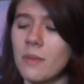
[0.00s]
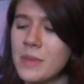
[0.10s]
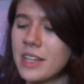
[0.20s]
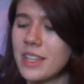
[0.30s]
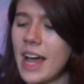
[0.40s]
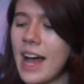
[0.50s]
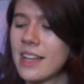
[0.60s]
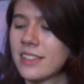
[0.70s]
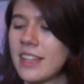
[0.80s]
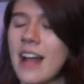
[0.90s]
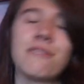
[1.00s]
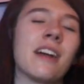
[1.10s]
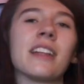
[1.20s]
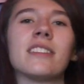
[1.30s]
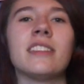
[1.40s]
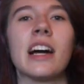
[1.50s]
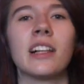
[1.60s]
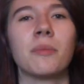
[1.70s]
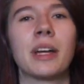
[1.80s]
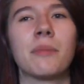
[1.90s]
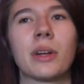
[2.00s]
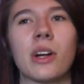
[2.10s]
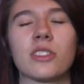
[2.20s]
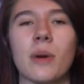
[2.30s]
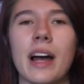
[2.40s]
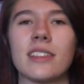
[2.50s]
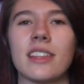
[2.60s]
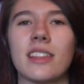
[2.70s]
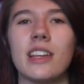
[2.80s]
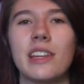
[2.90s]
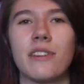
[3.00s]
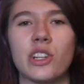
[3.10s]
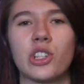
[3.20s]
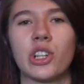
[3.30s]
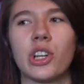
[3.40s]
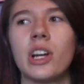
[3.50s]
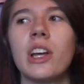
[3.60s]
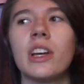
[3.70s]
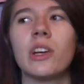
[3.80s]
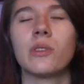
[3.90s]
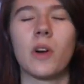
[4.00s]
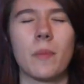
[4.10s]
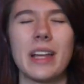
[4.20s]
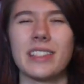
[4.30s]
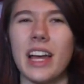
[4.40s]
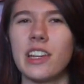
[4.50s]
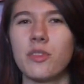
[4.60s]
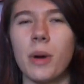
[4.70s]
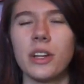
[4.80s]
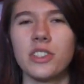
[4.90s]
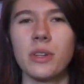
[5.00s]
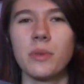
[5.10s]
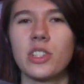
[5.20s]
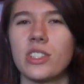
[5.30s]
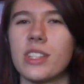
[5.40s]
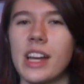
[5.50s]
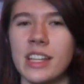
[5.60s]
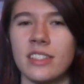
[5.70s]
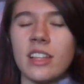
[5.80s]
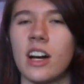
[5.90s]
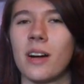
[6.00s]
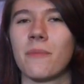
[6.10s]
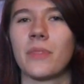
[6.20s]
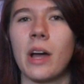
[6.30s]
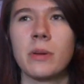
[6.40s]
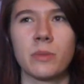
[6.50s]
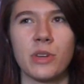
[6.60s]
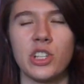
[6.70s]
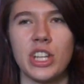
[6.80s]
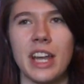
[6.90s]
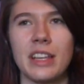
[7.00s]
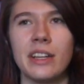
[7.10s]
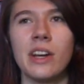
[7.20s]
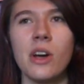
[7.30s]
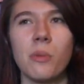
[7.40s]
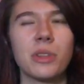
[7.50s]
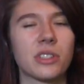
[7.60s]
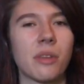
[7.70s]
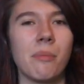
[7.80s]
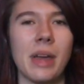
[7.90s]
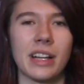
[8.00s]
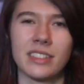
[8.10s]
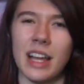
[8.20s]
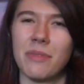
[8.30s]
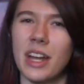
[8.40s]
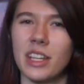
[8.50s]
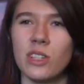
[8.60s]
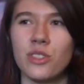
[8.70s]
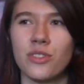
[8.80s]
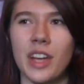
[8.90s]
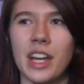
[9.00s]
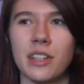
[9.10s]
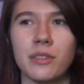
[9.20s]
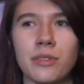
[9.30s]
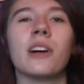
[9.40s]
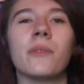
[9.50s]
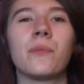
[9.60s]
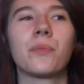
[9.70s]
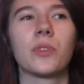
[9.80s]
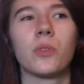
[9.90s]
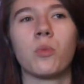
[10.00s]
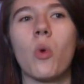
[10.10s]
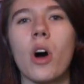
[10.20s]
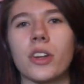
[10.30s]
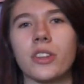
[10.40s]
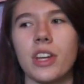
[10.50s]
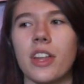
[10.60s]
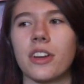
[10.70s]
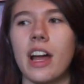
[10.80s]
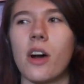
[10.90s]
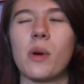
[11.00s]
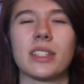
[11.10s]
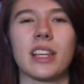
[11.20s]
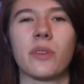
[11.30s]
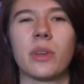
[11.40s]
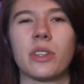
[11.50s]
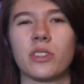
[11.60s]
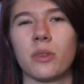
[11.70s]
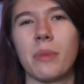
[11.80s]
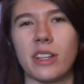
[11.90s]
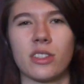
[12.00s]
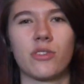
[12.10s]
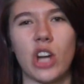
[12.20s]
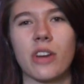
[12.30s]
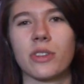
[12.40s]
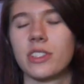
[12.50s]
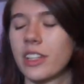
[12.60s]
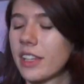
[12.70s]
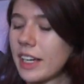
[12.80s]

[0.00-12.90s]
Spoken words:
because it has that fantasy element, but it also has like the adventure romance kind of part to it, which is nice. I always appreciate when there's a mix. I'm not a huge fan of one or the other. I always like when there's a mix of genres in